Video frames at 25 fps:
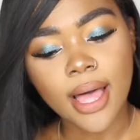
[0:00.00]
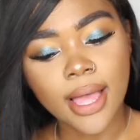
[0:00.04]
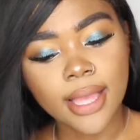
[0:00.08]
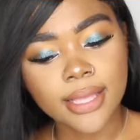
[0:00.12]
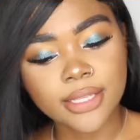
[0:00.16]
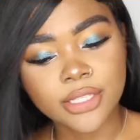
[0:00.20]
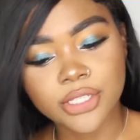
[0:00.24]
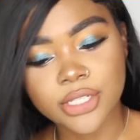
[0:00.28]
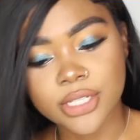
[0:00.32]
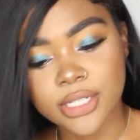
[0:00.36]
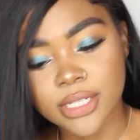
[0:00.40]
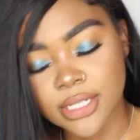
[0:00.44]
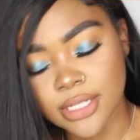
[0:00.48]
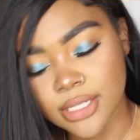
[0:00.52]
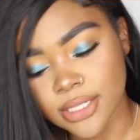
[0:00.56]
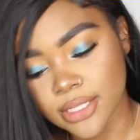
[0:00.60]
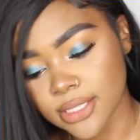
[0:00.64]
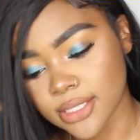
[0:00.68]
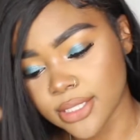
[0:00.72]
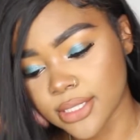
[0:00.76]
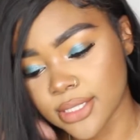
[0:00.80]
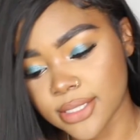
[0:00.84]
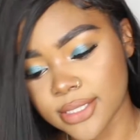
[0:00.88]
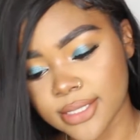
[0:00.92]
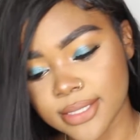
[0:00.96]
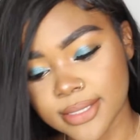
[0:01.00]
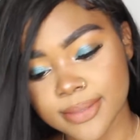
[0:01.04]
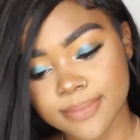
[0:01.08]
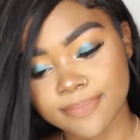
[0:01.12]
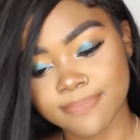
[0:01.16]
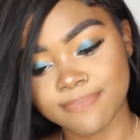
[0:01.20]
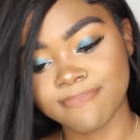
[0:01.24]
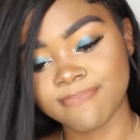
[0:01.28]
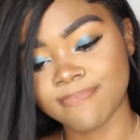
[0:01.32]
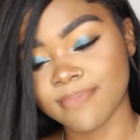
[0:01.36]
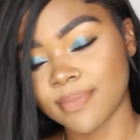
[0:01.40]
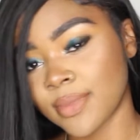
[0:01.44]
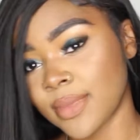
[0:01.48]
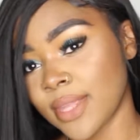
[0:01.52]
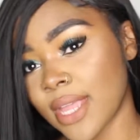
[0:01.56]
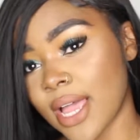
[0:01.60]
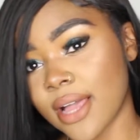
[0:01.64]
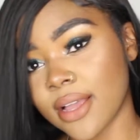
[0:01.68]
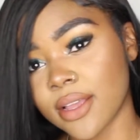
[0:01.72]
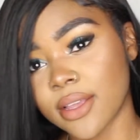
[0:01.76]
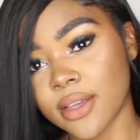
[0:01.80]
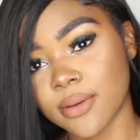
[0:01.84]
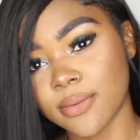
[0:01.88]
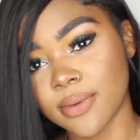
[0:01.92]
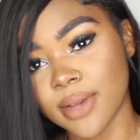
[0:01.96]
I'm just
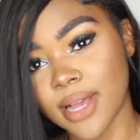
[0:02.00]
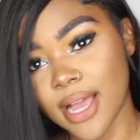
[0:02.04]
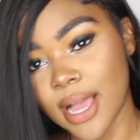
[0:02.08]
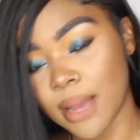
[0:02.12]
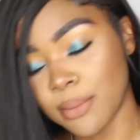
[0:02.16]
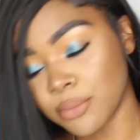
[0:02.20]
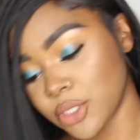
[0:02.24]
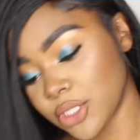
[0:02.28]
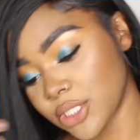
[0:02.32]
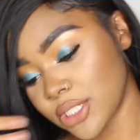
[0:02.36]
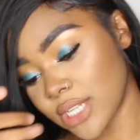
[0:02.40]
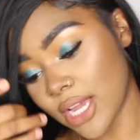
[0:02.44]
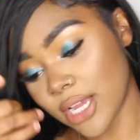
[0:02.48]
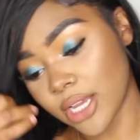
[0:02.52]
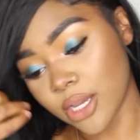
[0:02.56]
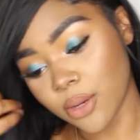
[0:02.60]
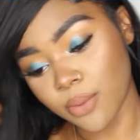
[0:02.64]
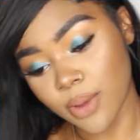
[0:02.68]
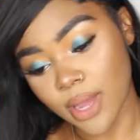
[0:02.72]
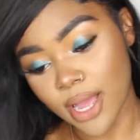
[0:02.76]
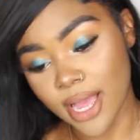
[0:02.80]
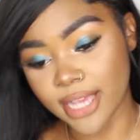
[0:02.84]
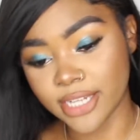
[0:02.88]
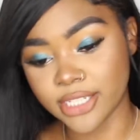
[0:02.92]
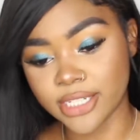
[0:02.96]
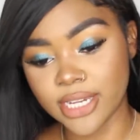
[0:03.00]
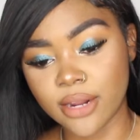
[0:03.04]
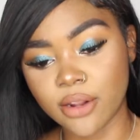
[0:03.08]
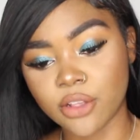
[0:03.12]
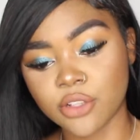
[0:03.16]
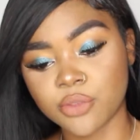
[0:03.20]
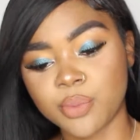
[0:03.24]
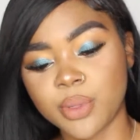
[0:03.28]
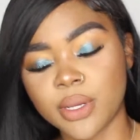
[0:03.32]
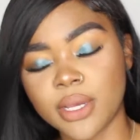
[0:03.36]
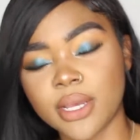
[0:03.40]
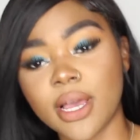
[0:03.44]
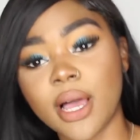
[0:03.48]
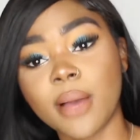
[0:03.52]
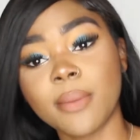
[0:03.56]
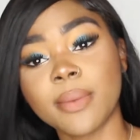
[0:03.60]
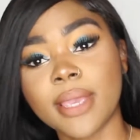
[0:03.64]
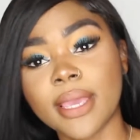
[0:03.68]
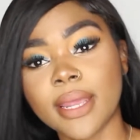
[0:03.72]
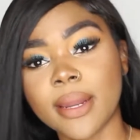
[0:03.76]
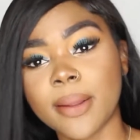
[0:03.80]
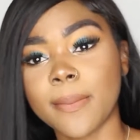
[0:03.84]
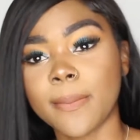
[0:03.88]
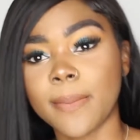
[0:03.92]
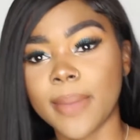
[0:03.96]
not good with eyeshadows, but I'm
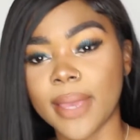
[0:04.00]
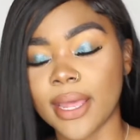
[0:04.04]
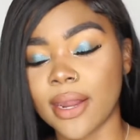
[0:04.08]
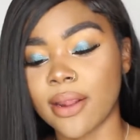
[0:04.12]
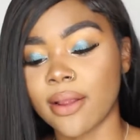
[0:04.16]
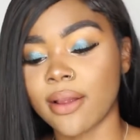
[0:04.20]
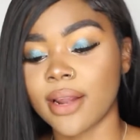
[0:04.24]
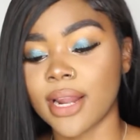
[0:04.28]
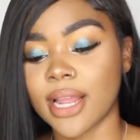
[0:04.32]
getting better.